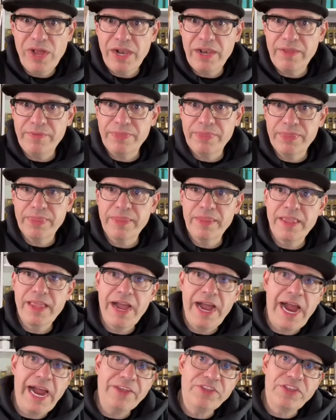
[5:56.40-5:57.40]
Well,
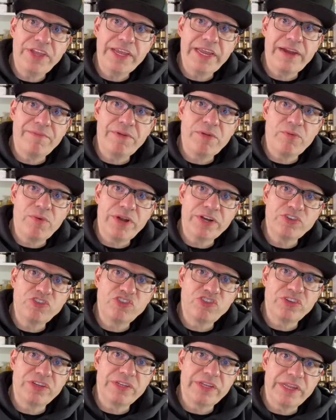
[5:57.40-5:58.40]
I think everyone
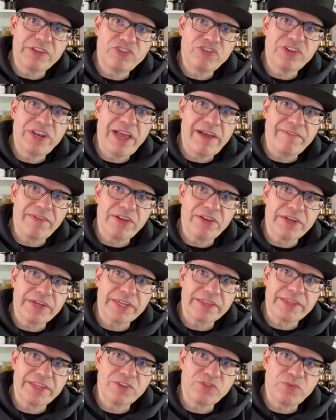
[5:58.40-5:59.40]
should have a
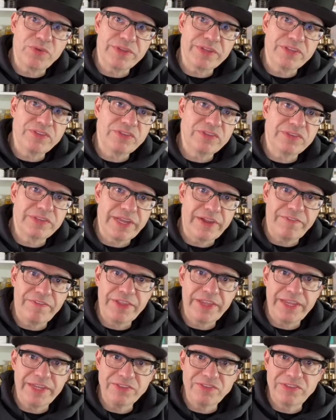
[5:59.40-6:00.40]
look at this one. This is
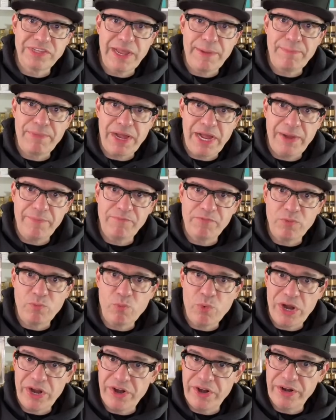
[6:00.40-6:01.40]
definitely a step up
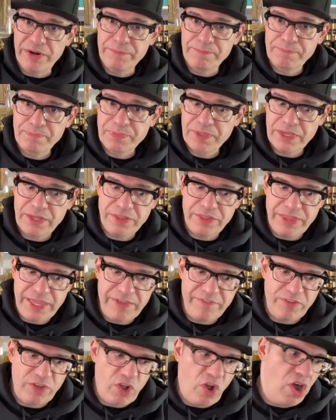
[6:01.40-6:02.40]
from where
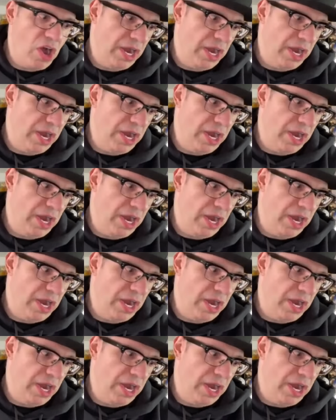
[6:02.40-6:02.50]
they've